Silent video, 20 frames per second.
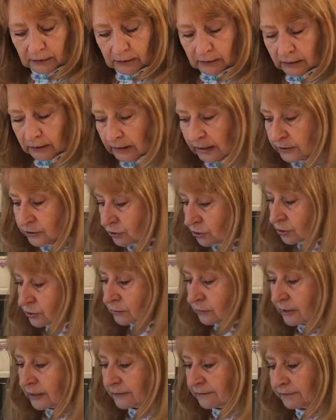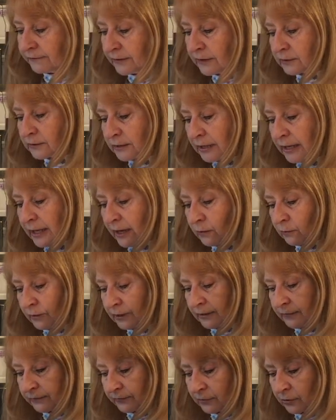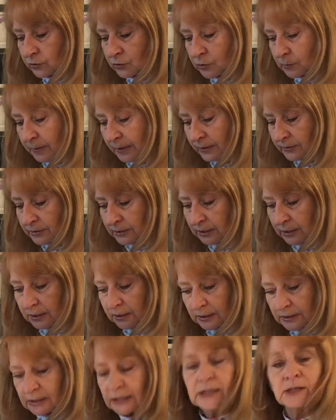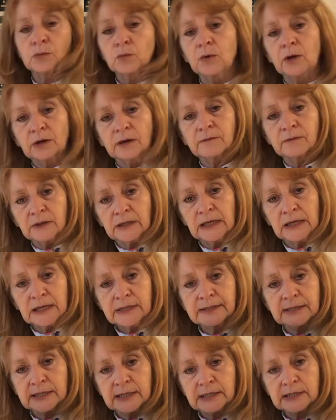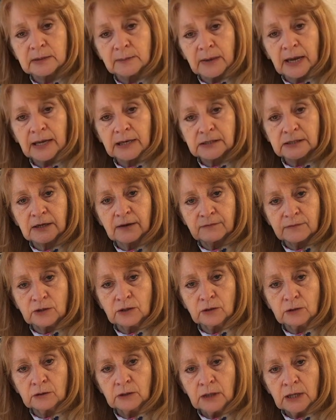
I just really feel now, when I've thought about it, it is one of the easiest makes I've done,